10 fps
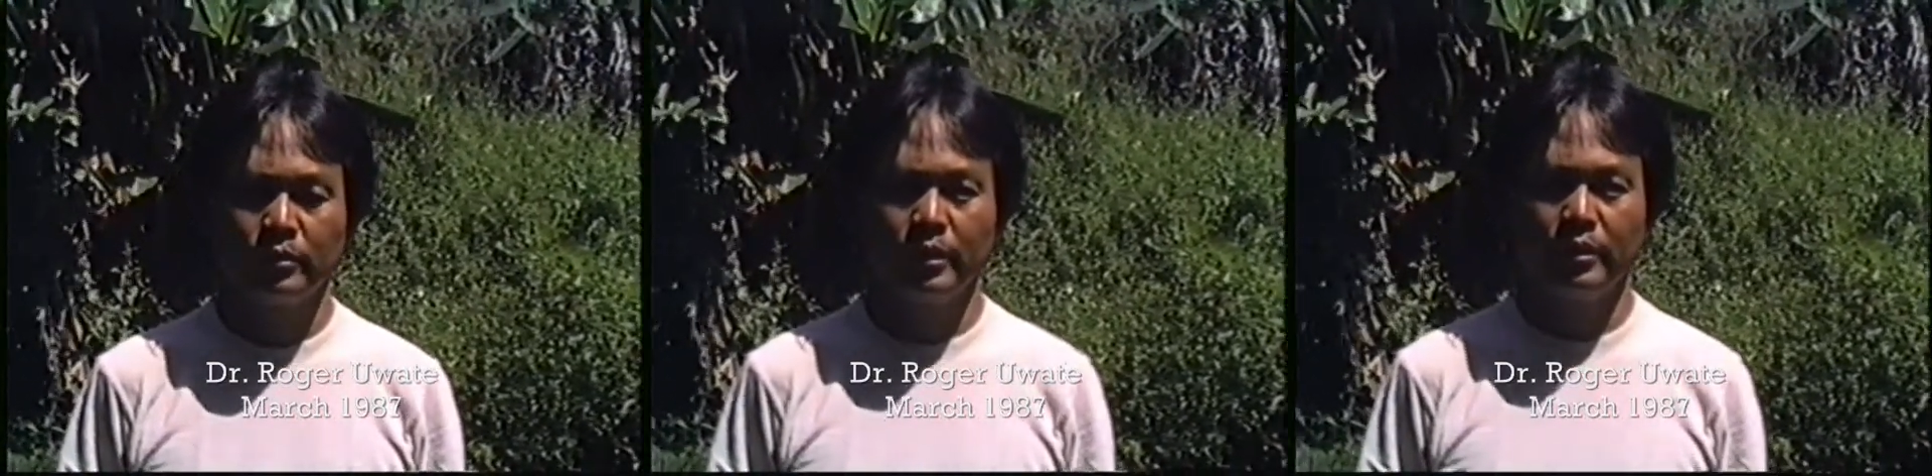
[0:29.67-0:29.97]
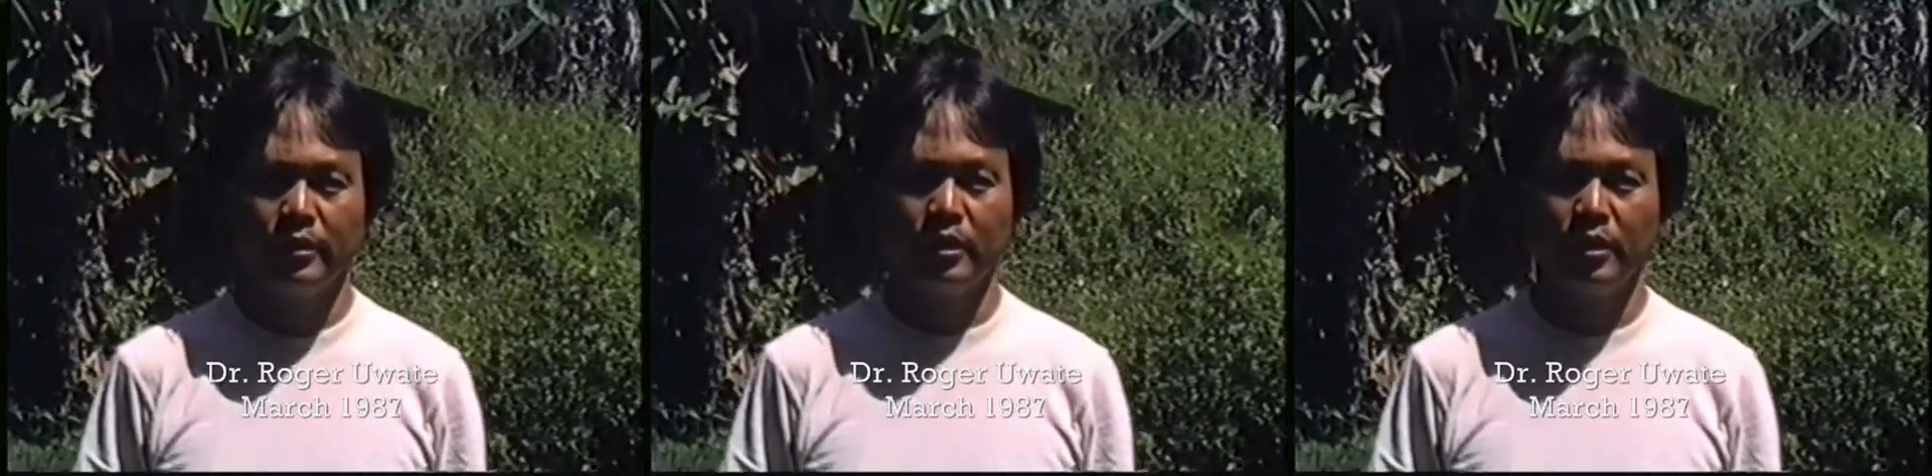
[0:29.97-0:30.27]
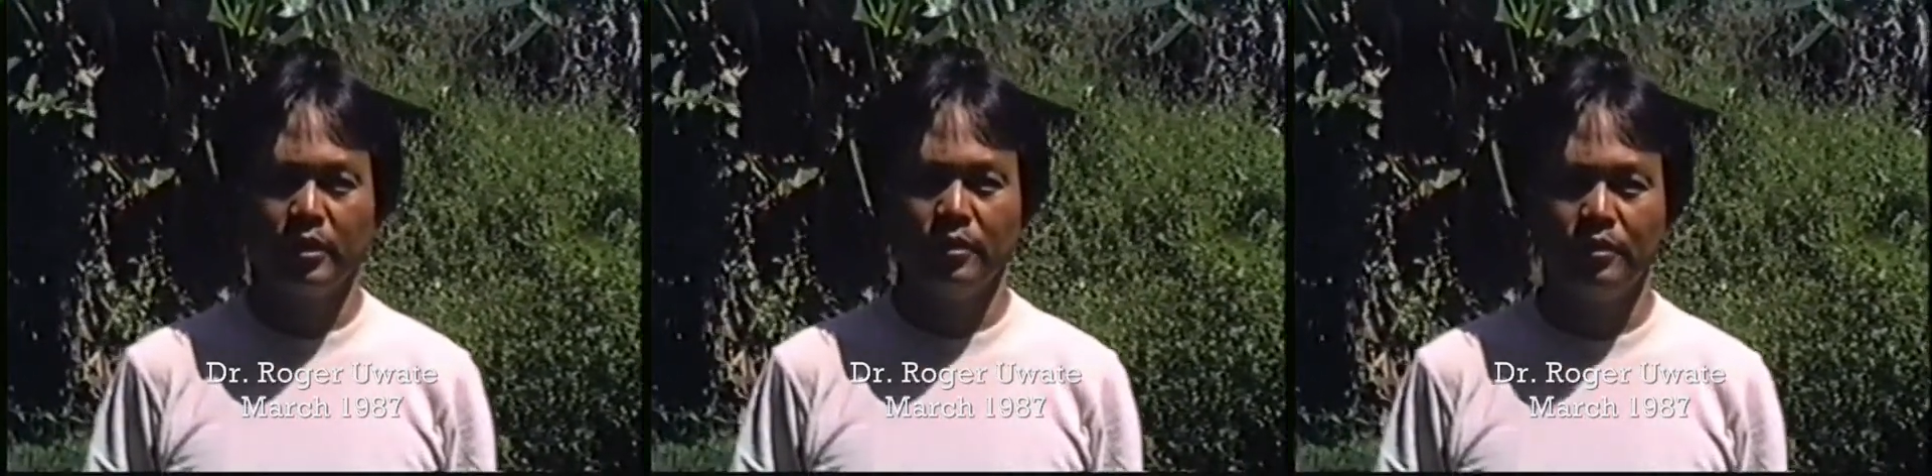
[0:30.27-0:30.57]
Okay,
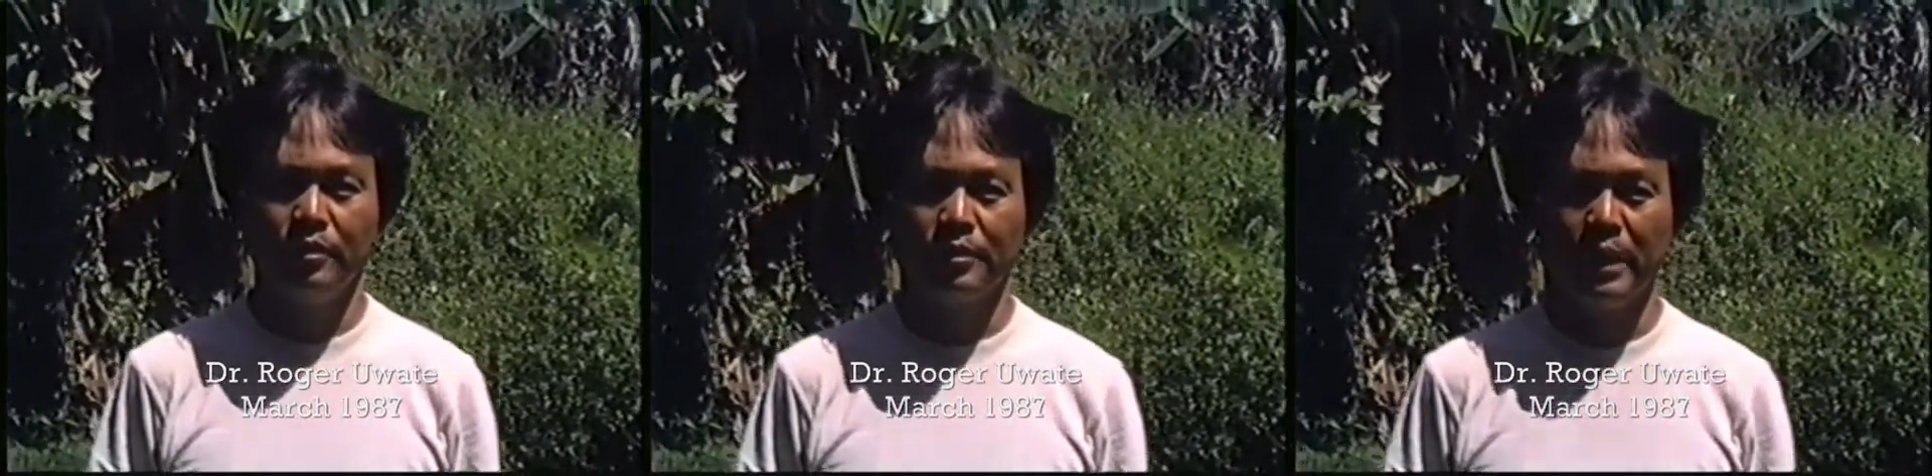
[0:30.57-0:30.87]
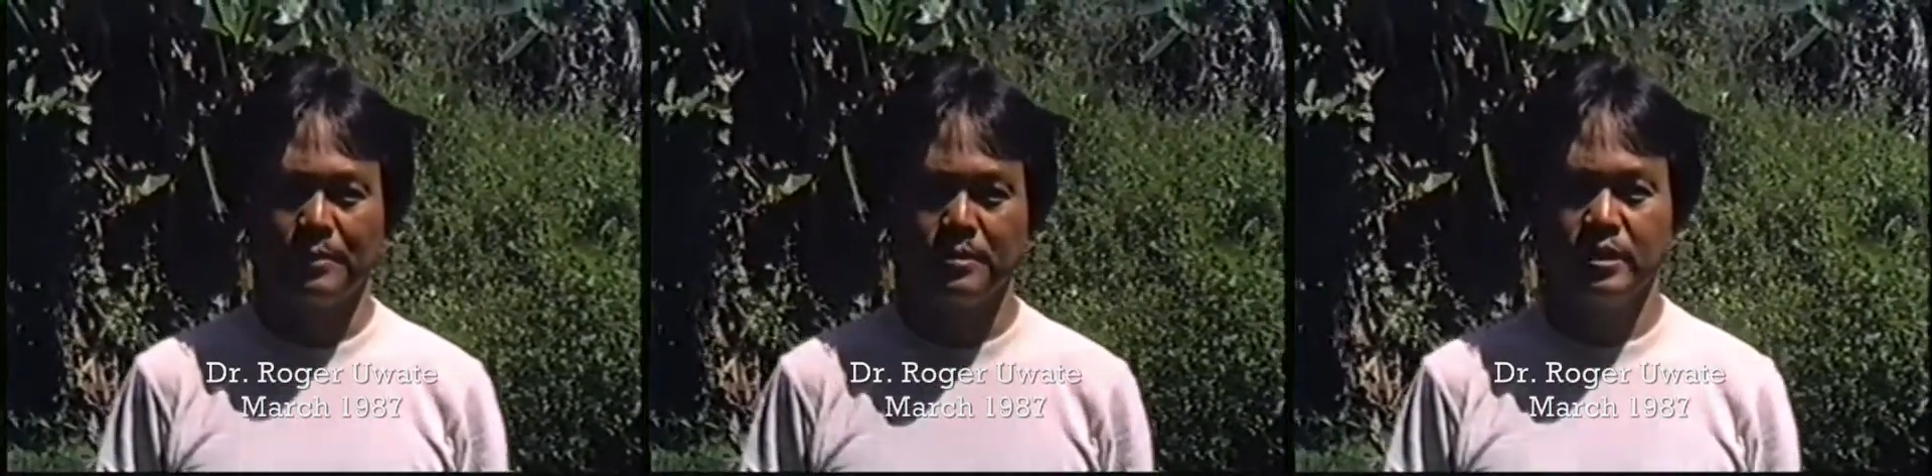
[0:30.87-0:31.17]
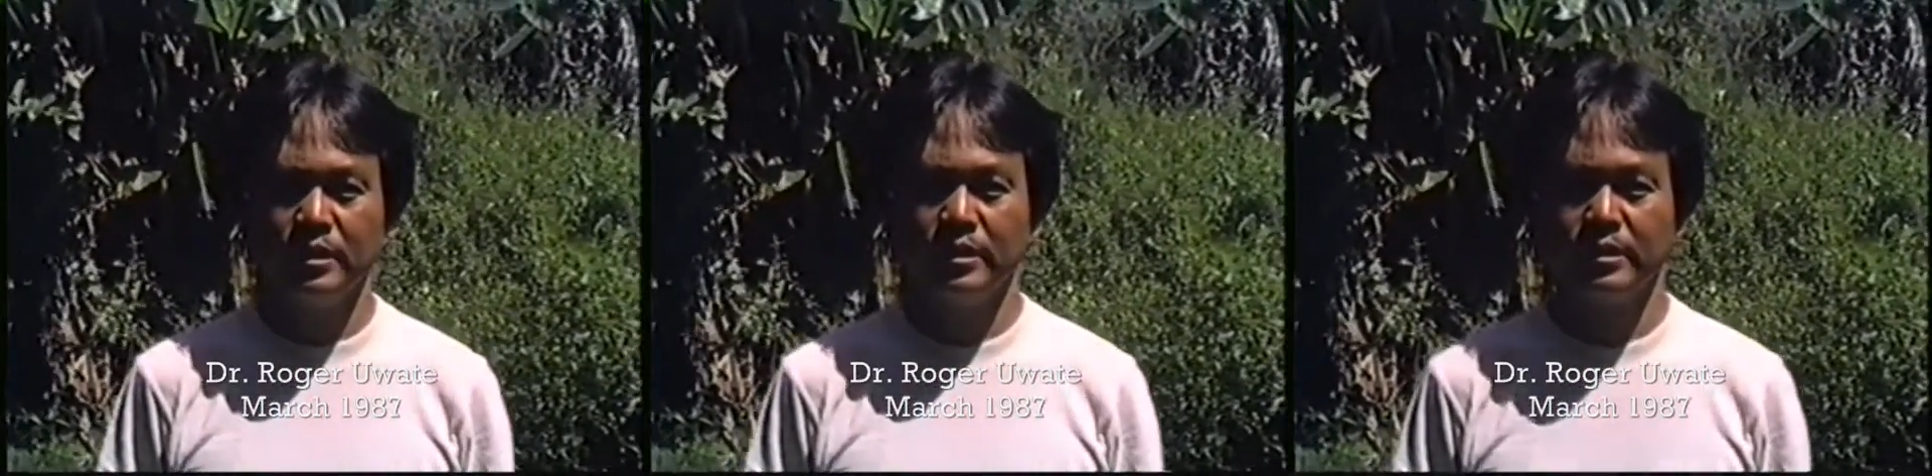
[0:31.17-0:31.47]
Yap
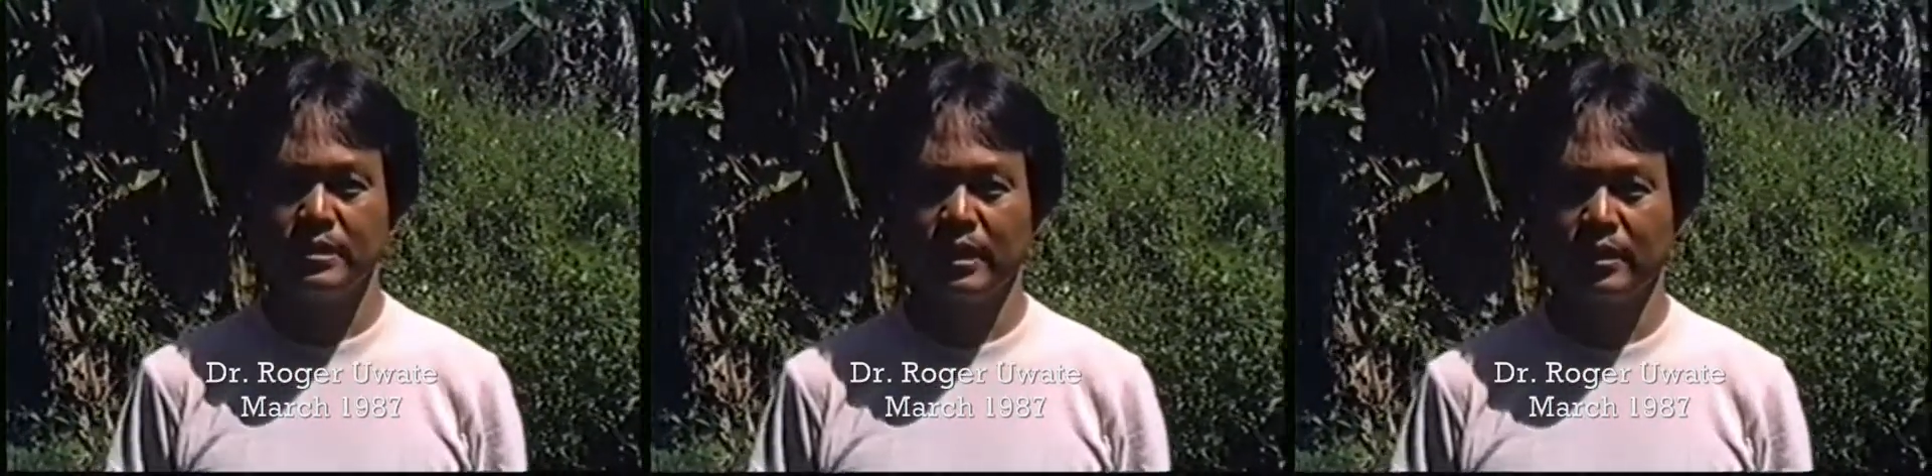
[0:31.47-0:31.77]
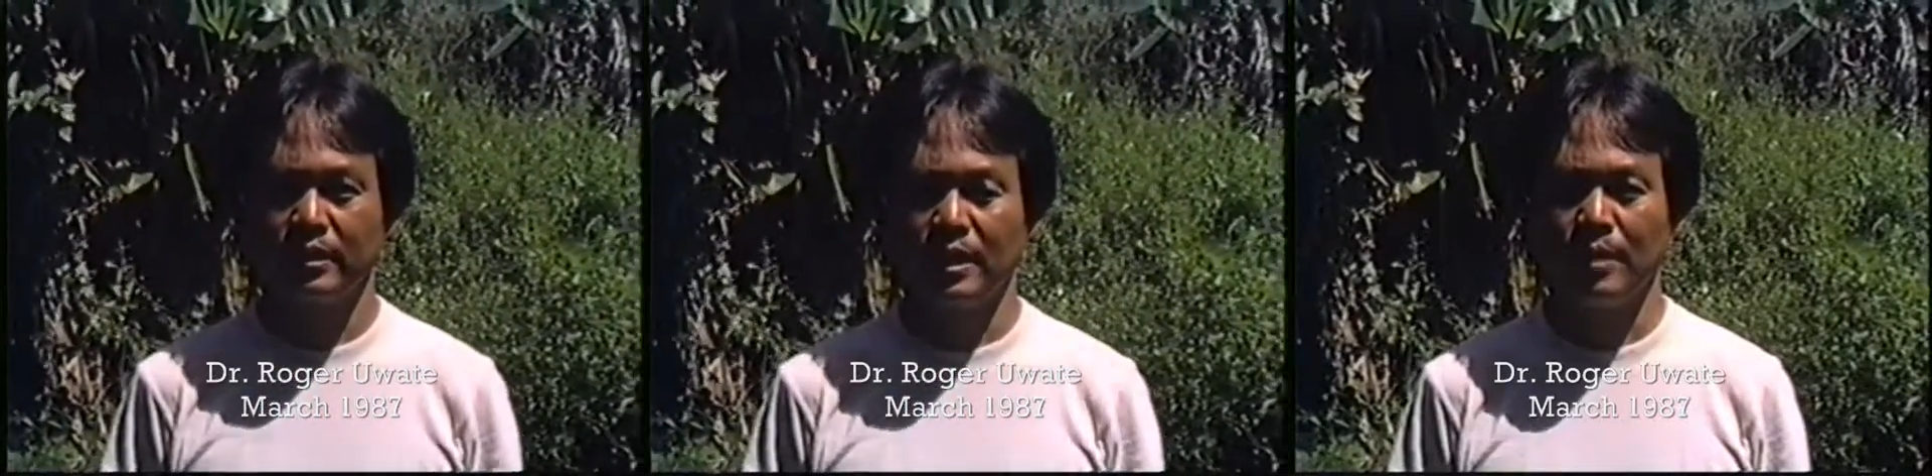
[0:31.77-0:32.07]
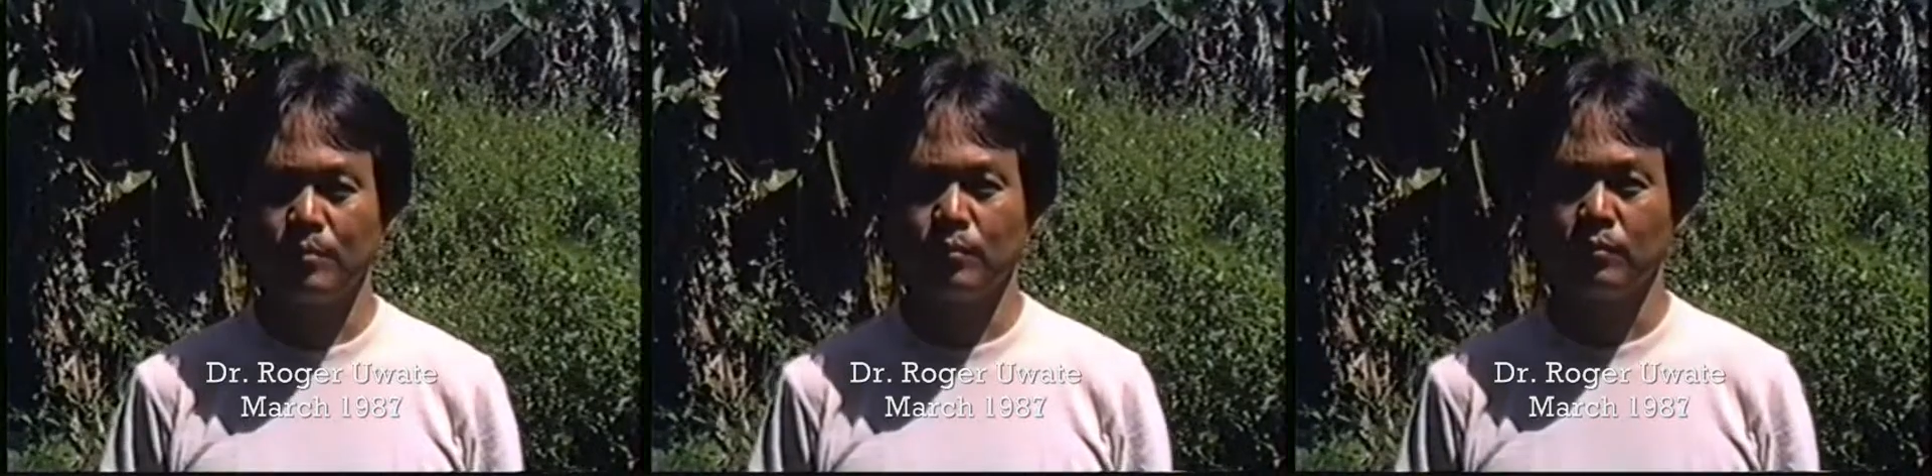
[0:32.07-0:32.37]
State has had a clam